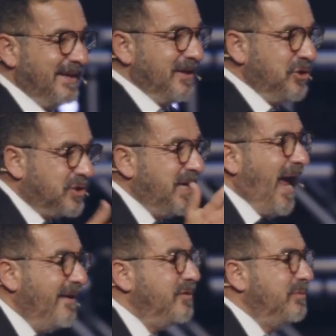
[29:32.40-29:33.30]
You can
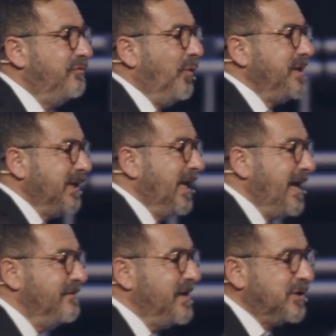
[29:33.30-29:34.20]
have it before you
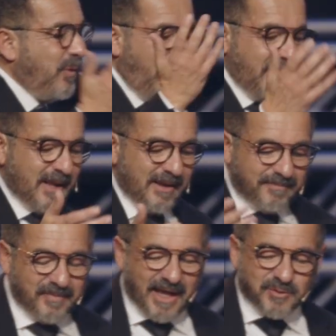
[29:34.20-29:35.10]
leave. That's why
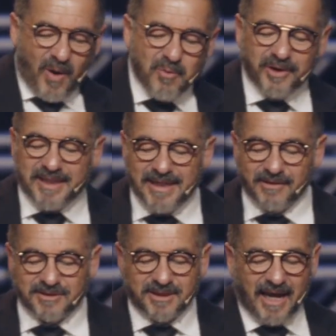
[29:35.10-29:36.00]
we're
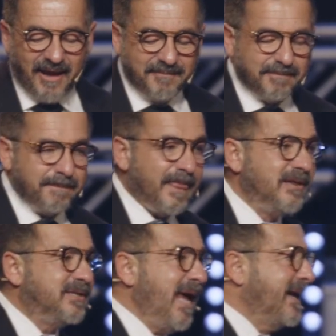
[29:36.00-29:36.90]
here today.
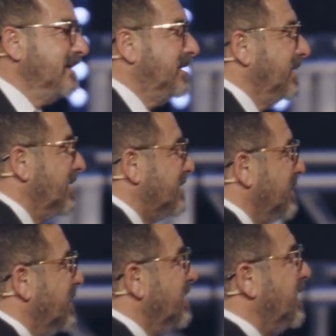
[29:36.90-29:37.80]
The second thing is
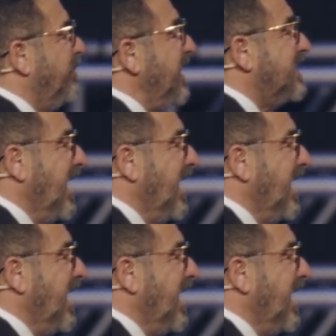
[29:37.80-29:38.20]
the peace